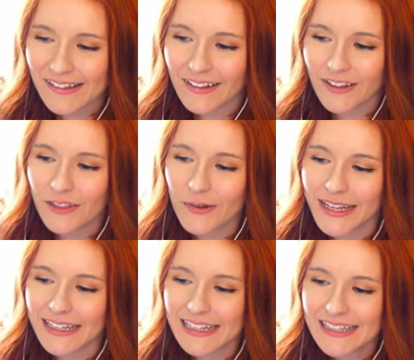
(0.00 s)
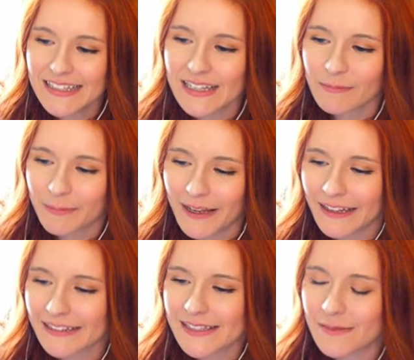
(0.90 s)
Although I can easily
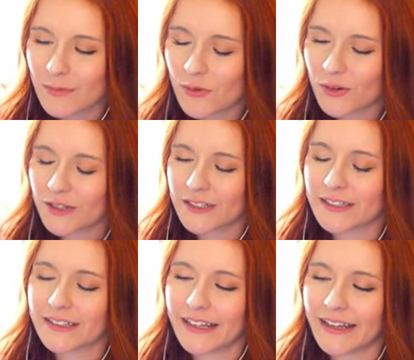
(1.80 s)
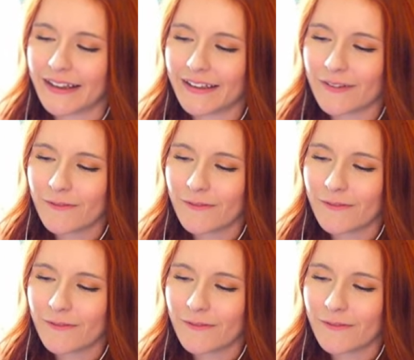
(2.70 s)
buy some more uh,